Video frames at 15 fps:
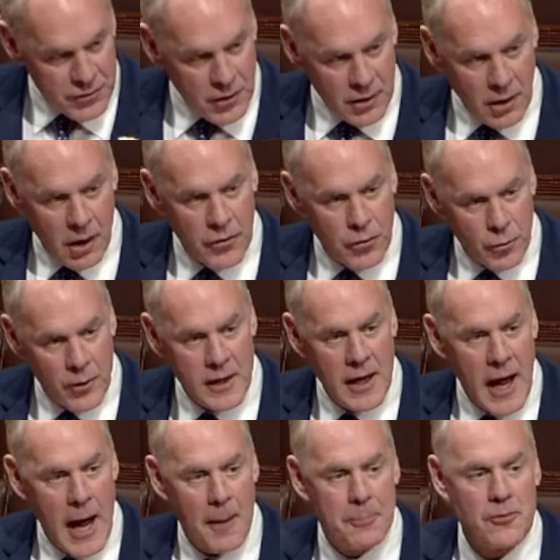But there are
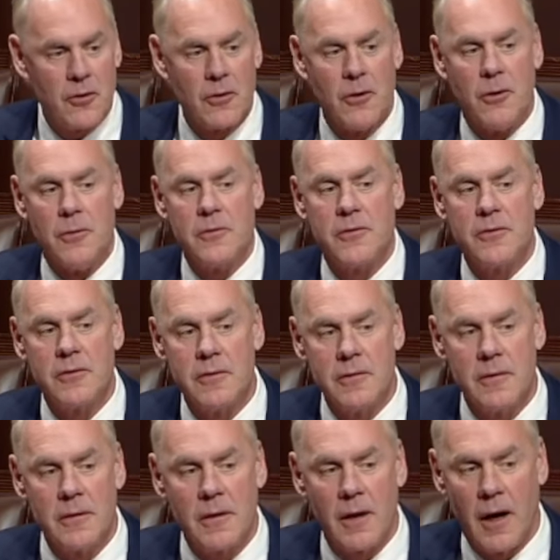three
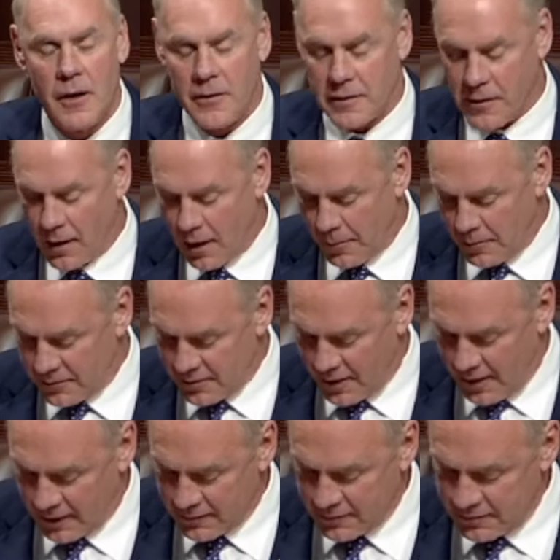absolutes on the carbon
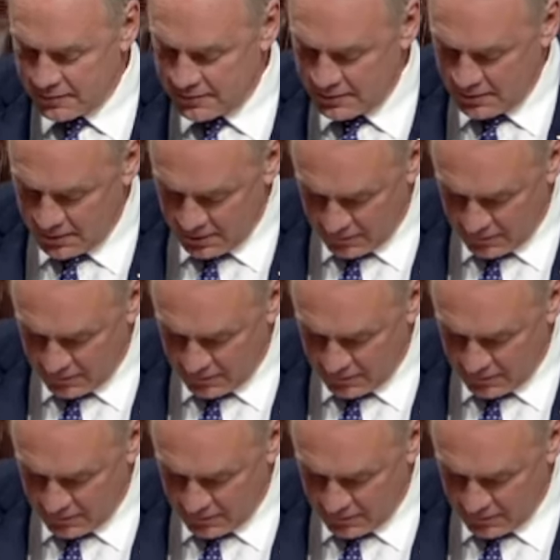tax.